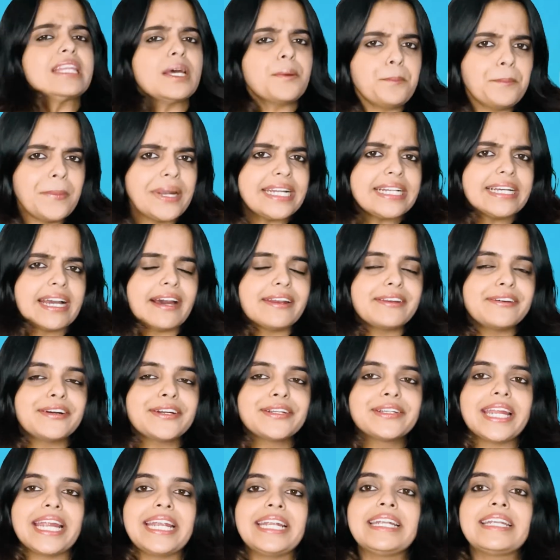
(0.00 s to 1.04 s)
The mid-career
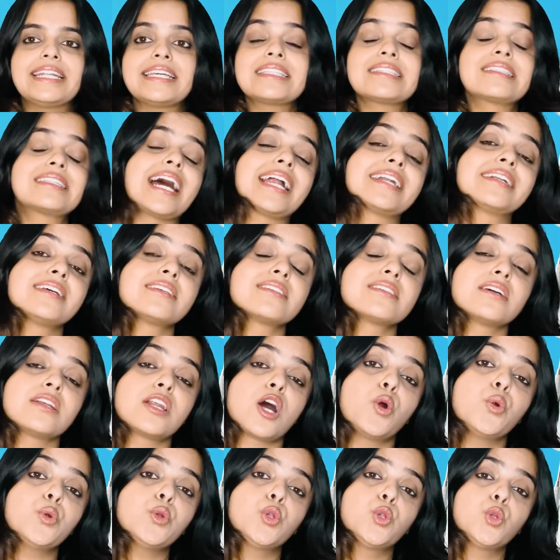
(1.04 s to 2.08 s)
dentist, that is
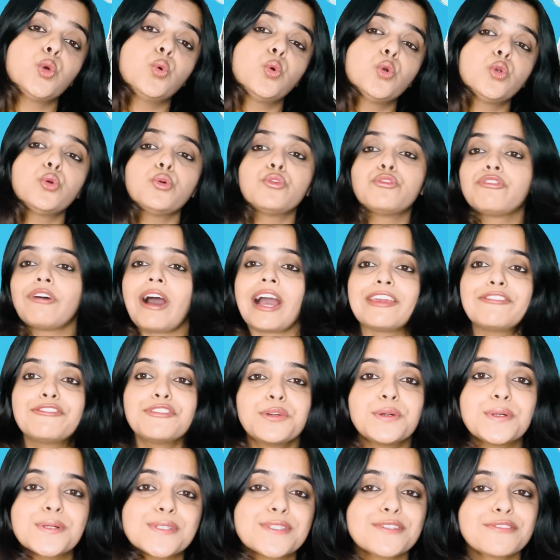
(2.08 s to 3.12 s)
around 2 to 5
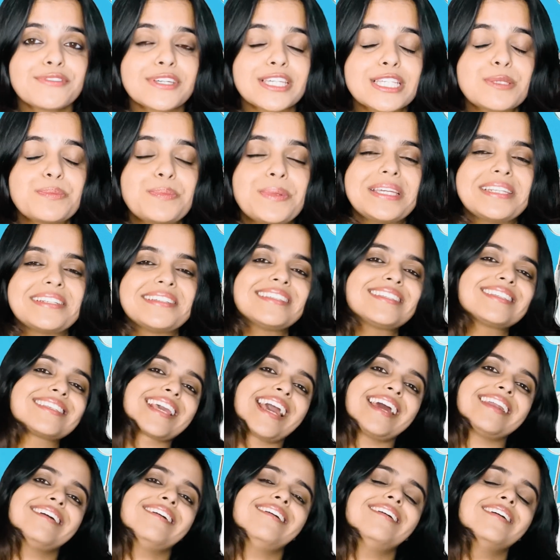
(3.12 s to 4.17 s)
years of experience,
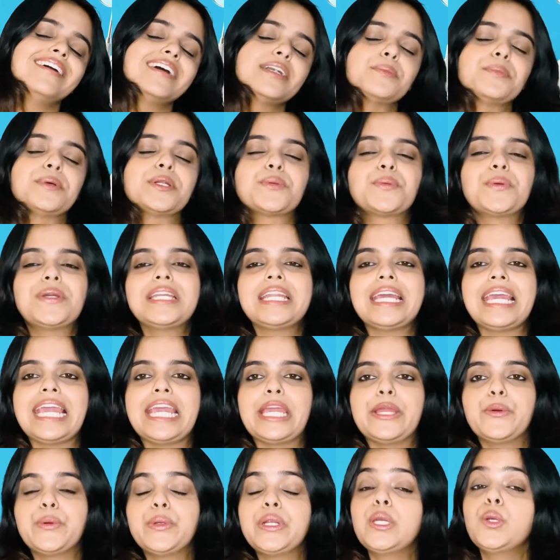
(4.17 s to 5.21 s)
can earn between
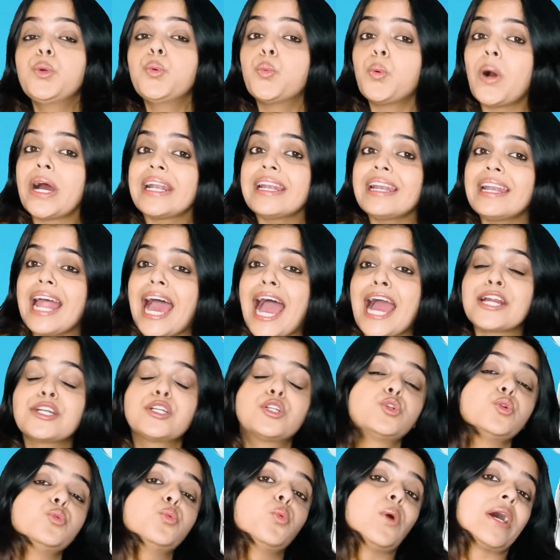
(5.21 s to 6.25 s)
AUD 1
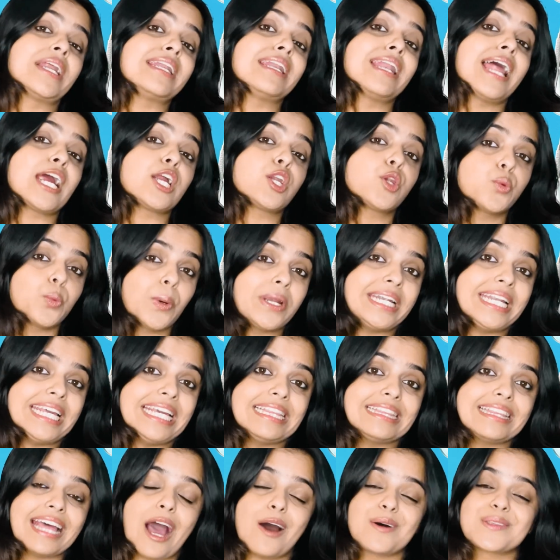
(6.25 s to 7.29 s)
lakh to
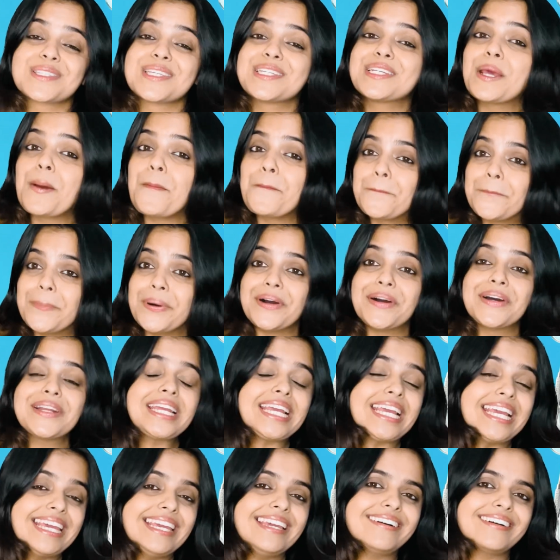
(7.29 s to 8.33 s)
1,20,000 per
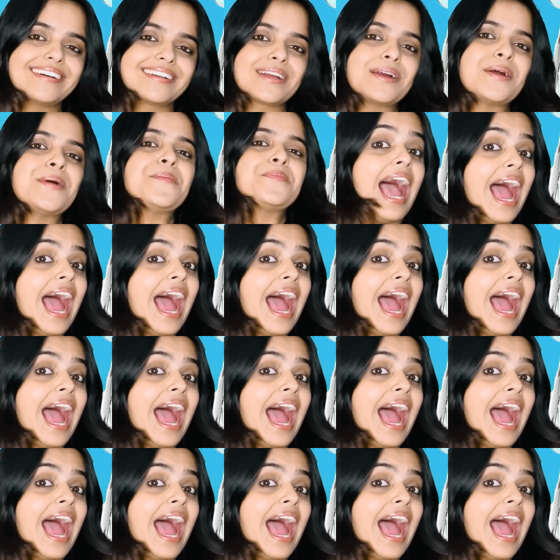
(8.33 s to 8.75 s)
year.